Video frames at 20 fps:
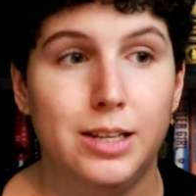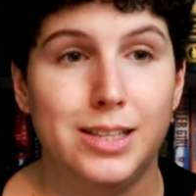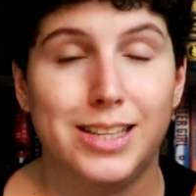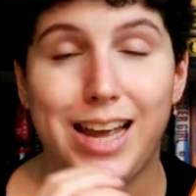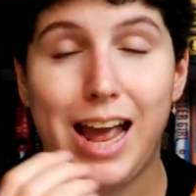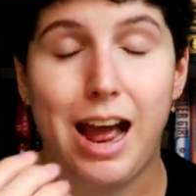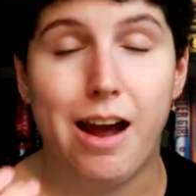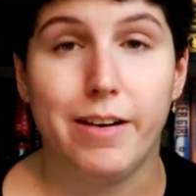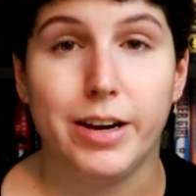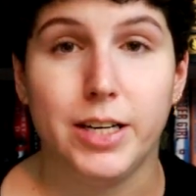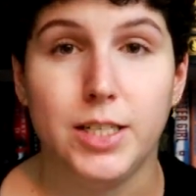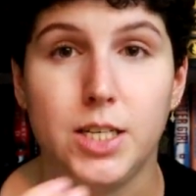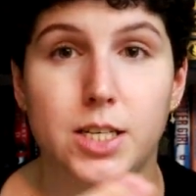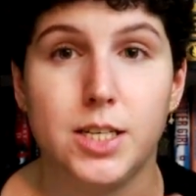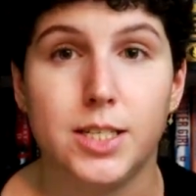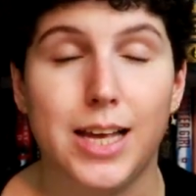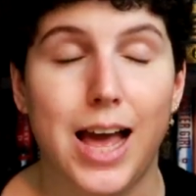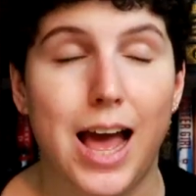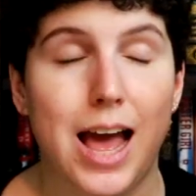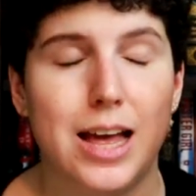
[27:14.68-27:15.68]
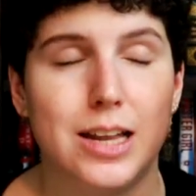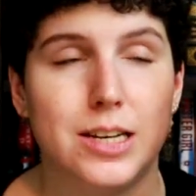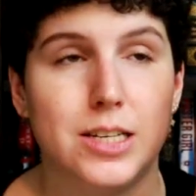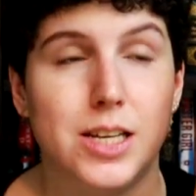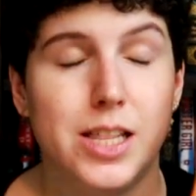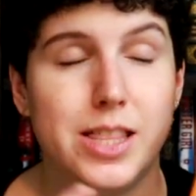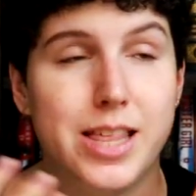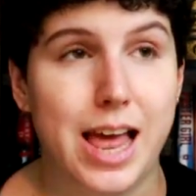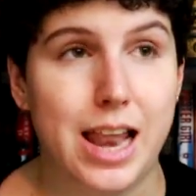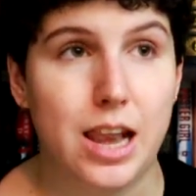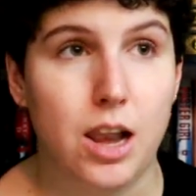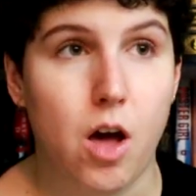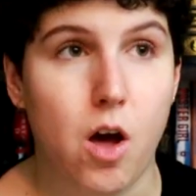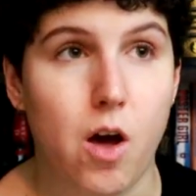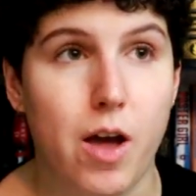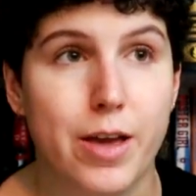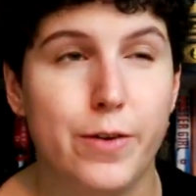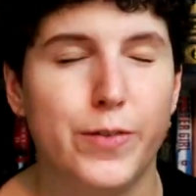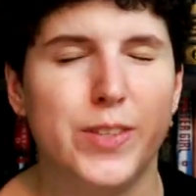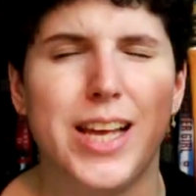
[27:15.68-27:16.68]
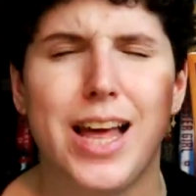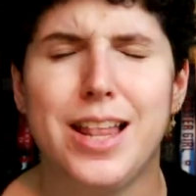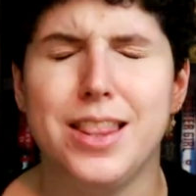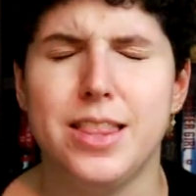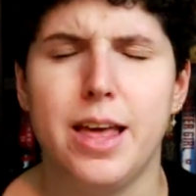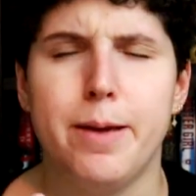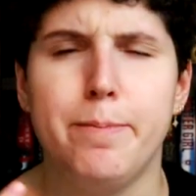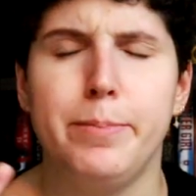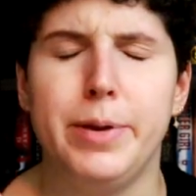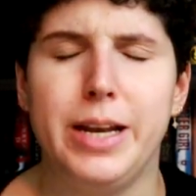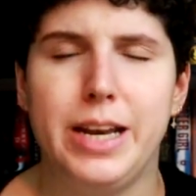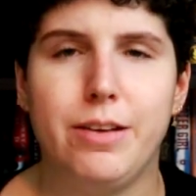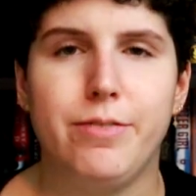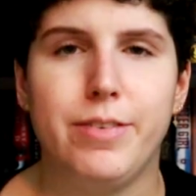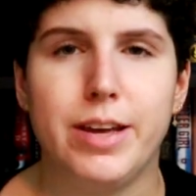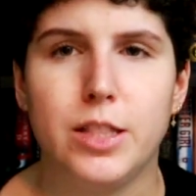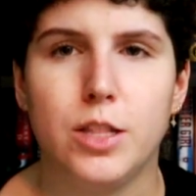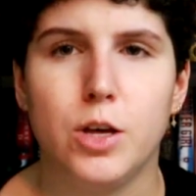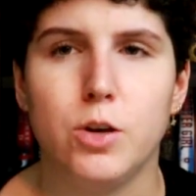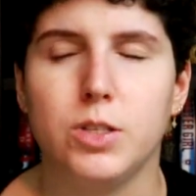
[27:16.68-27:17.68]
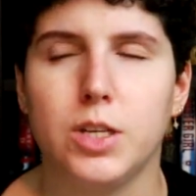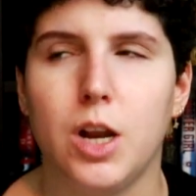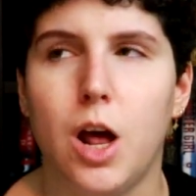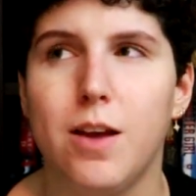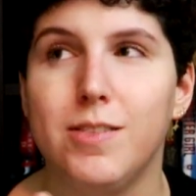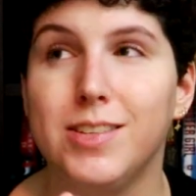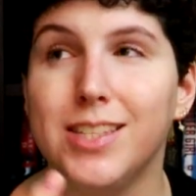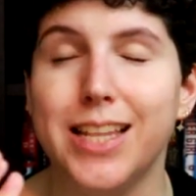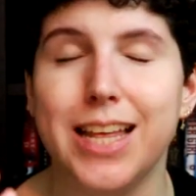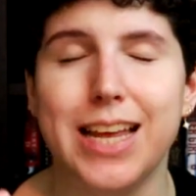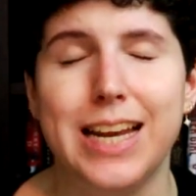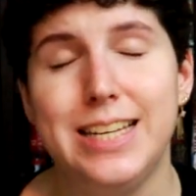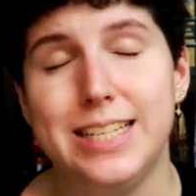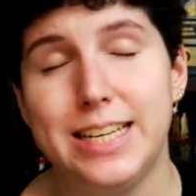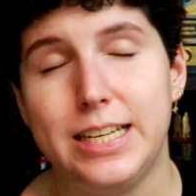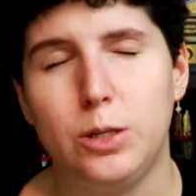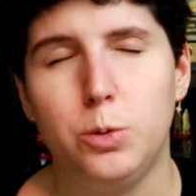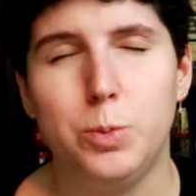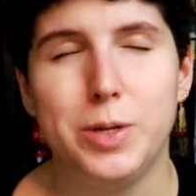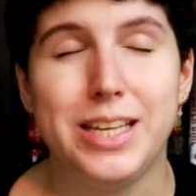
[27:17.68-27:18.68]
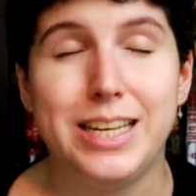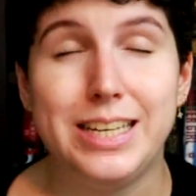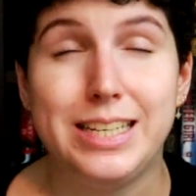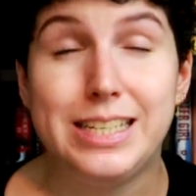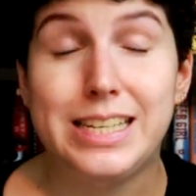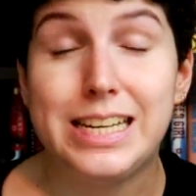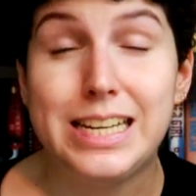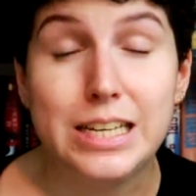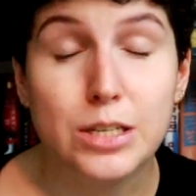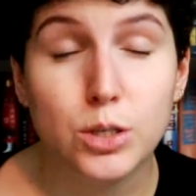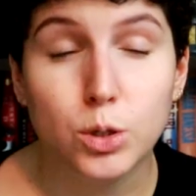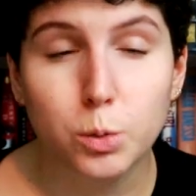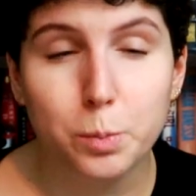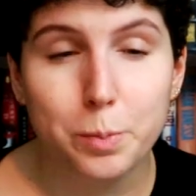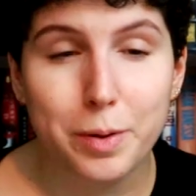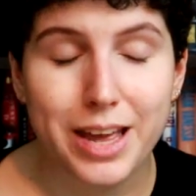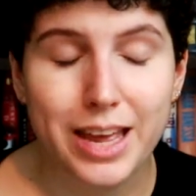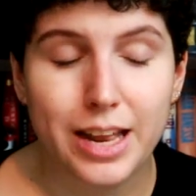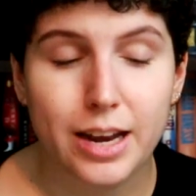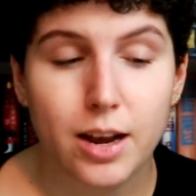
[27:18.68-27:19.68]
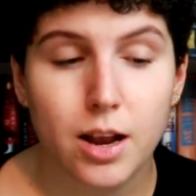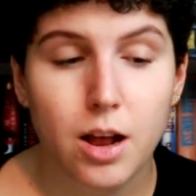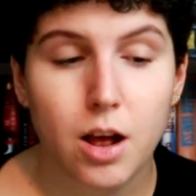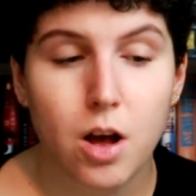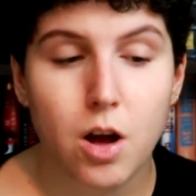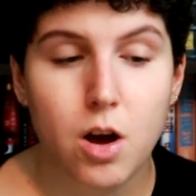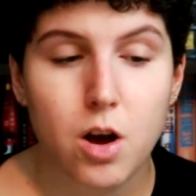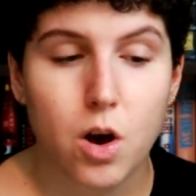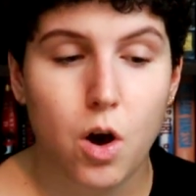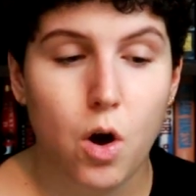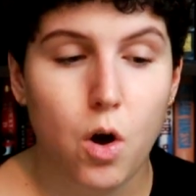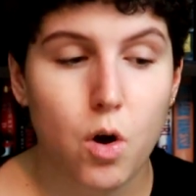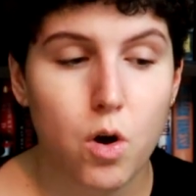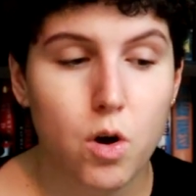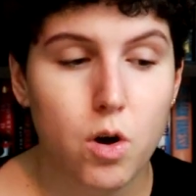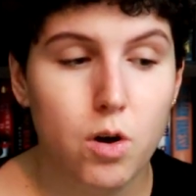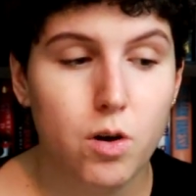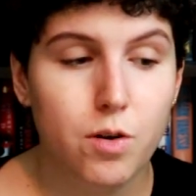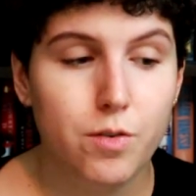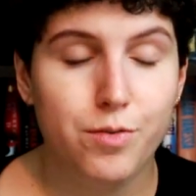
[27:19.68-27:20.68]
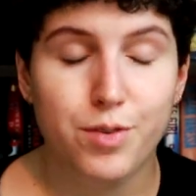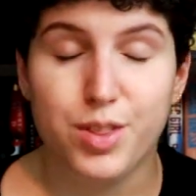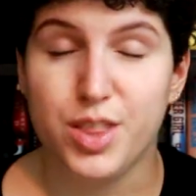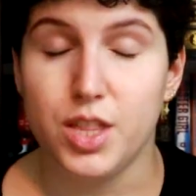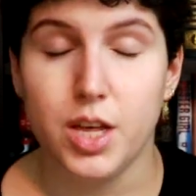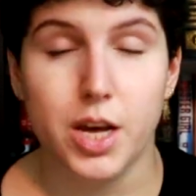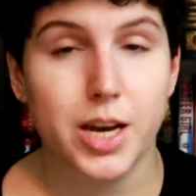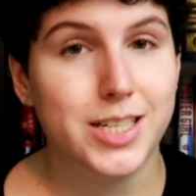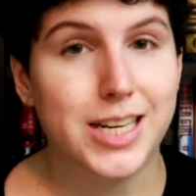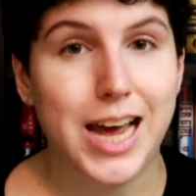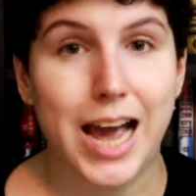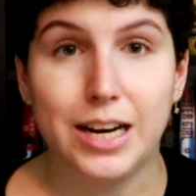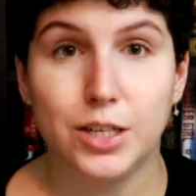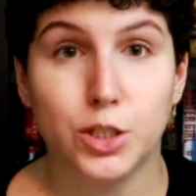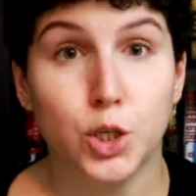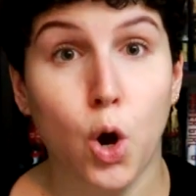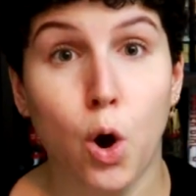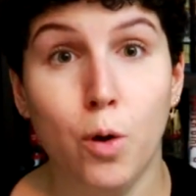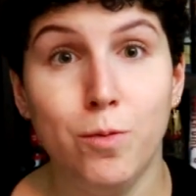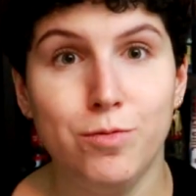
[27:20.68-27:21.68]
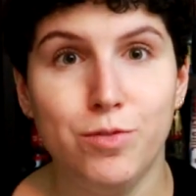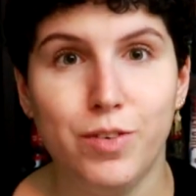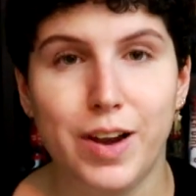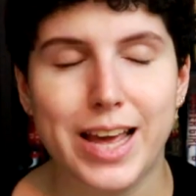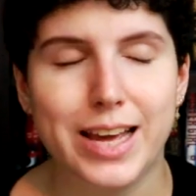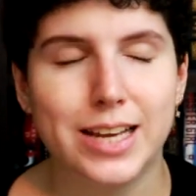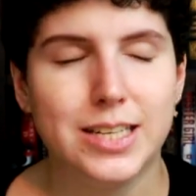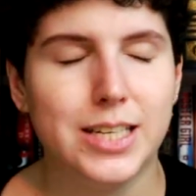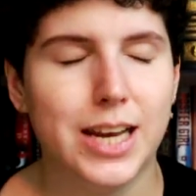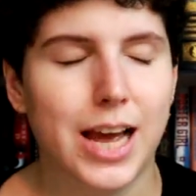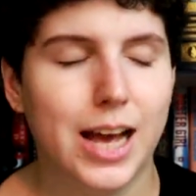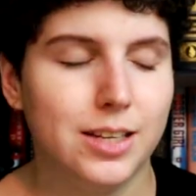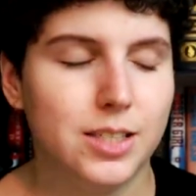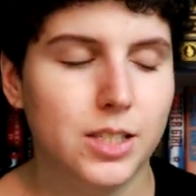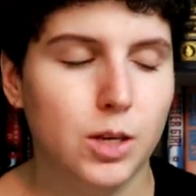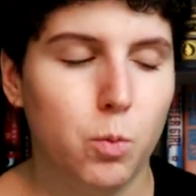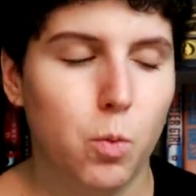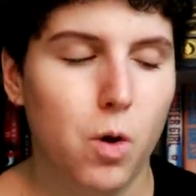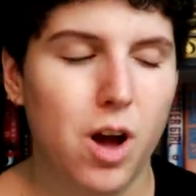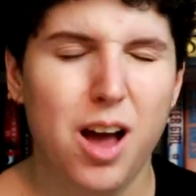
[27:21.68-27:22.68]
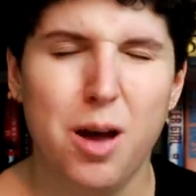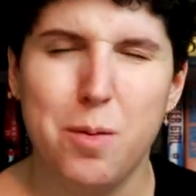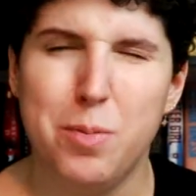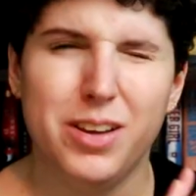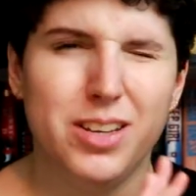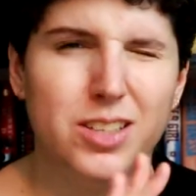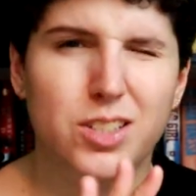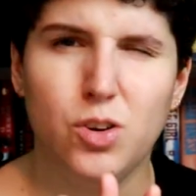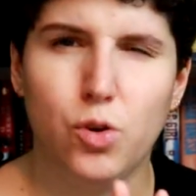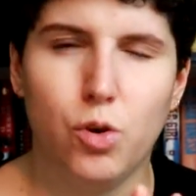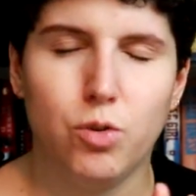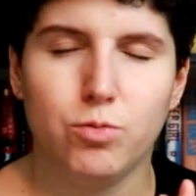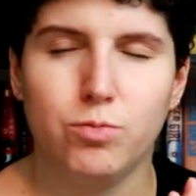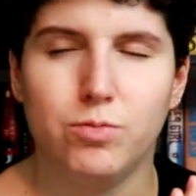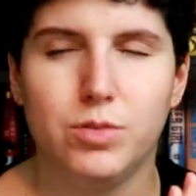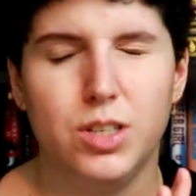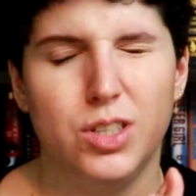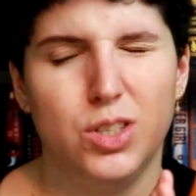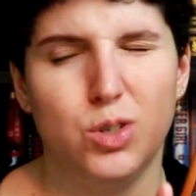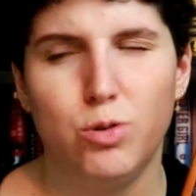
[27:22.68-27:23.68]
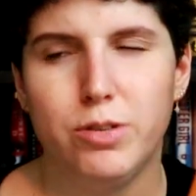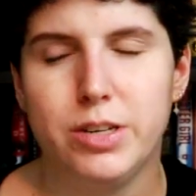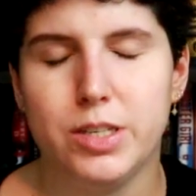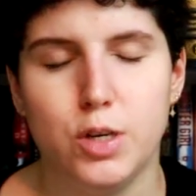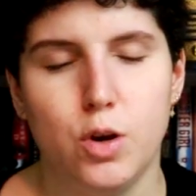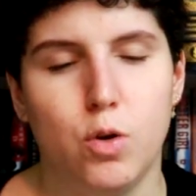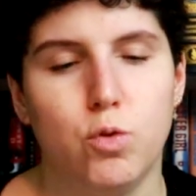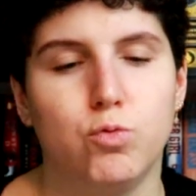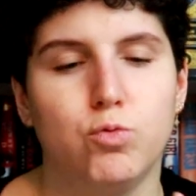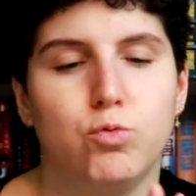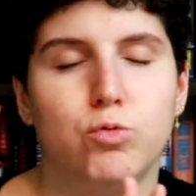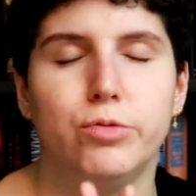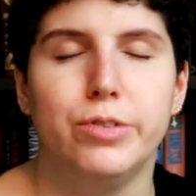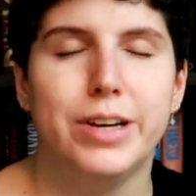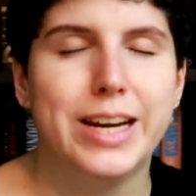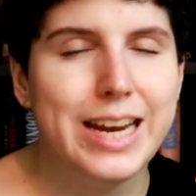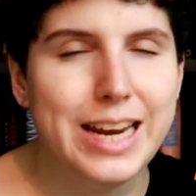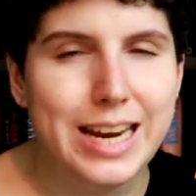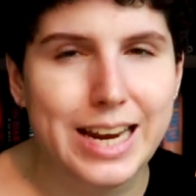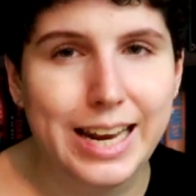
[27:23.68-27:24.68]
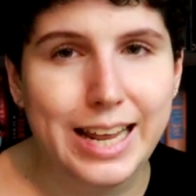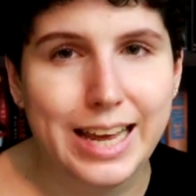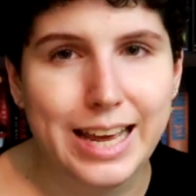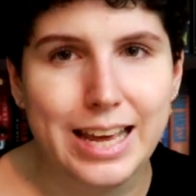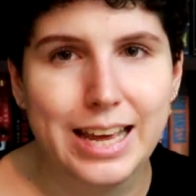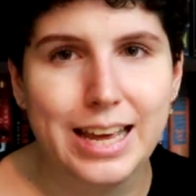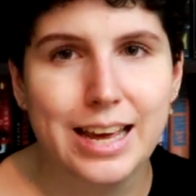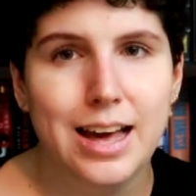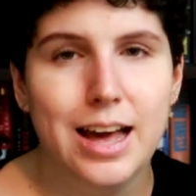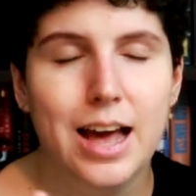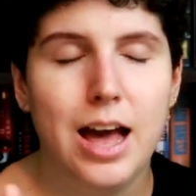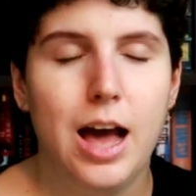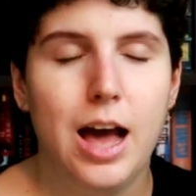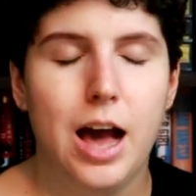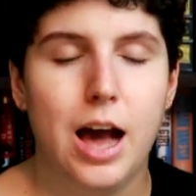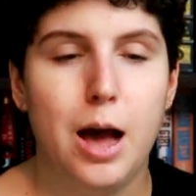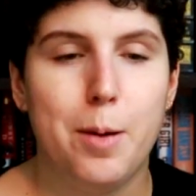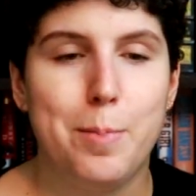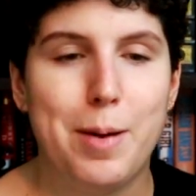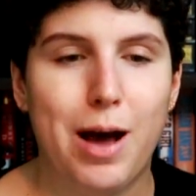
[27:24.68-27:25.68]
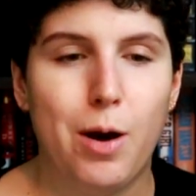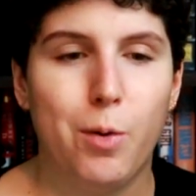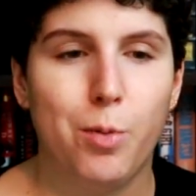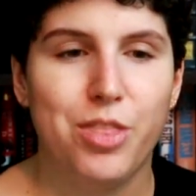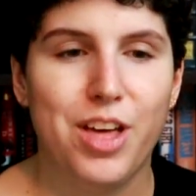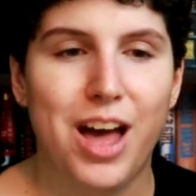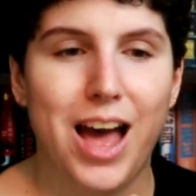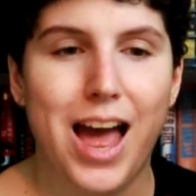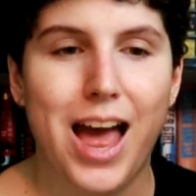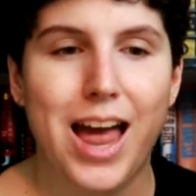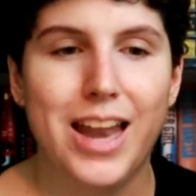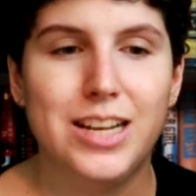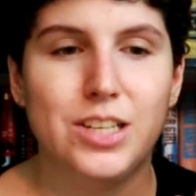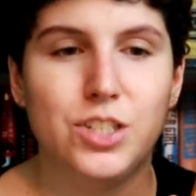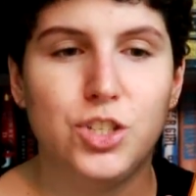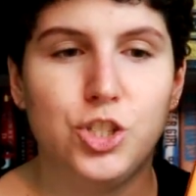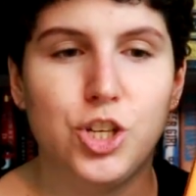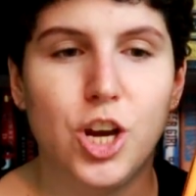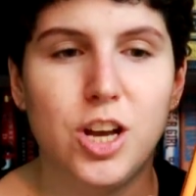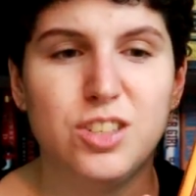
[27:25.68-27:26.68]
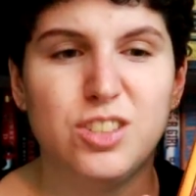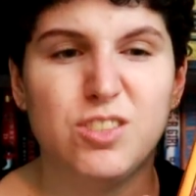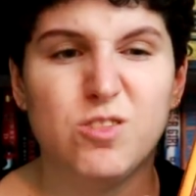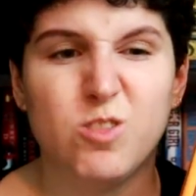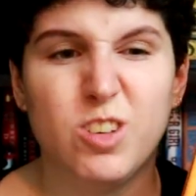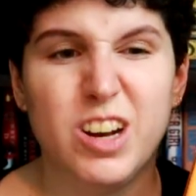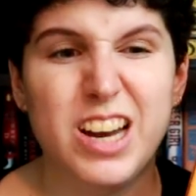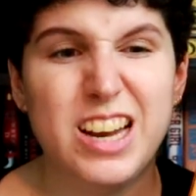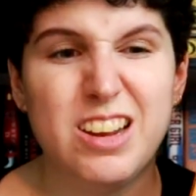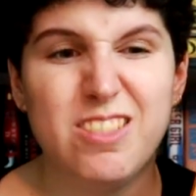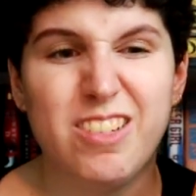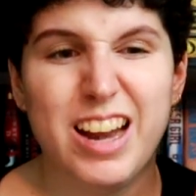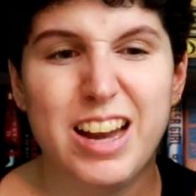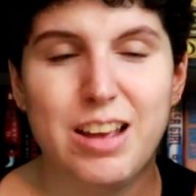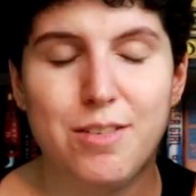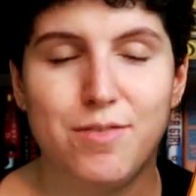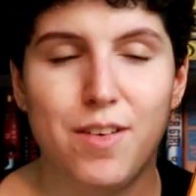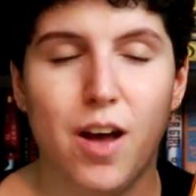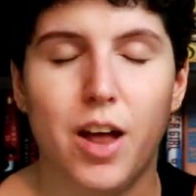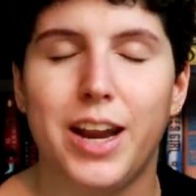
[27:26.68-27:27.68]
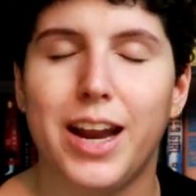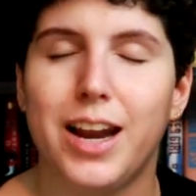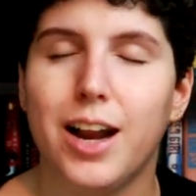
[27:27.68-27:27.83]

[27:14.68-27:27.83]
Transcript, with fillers: the characters and their lives and them living those lives, and they deal with a little bit of third act conflict, as it were, but it's not, the story's not really about that, and it's just really, really fun.